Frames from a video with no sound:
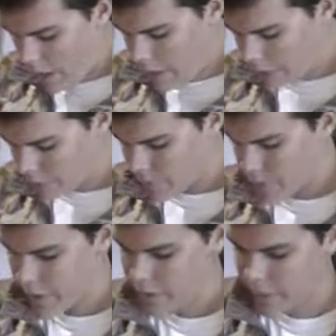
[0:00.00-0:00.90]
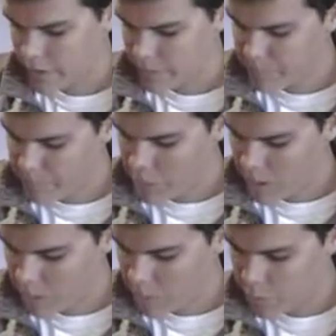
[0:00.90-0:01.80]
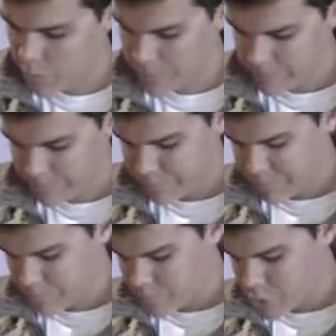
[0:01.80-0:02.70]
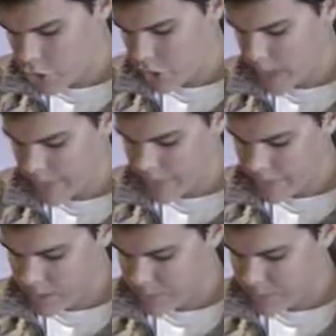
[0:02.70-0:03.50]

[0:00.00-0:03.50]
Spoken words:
It's very kind of coppery, shiny